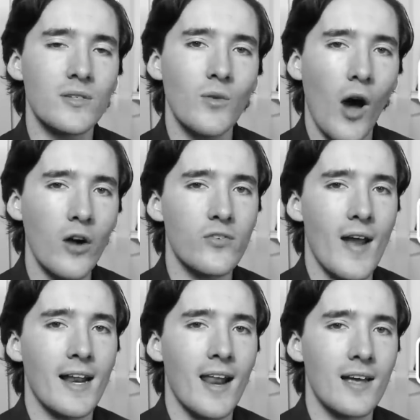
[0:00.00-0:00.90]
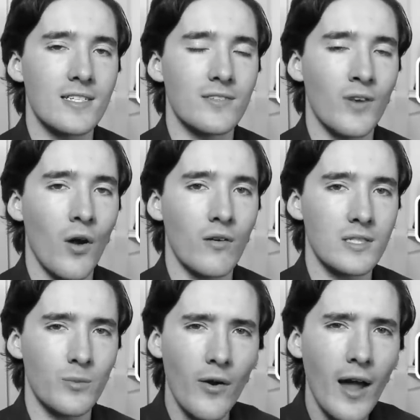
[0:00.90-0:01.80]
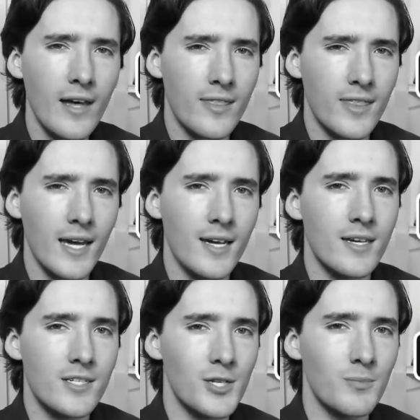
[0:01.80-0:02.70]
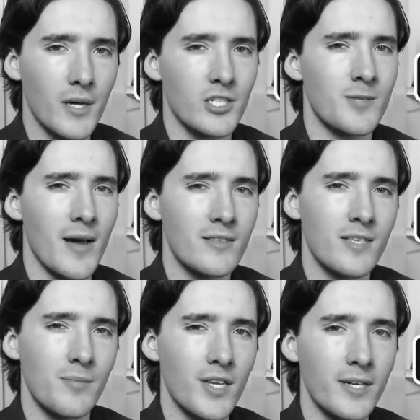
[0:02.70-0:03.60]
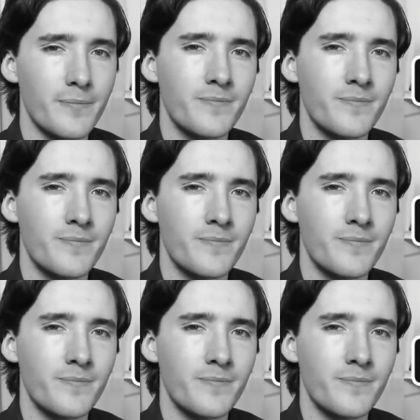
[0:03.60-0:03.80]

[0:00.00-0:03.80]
to Overanalyzing Vlogs, where I think too much about something.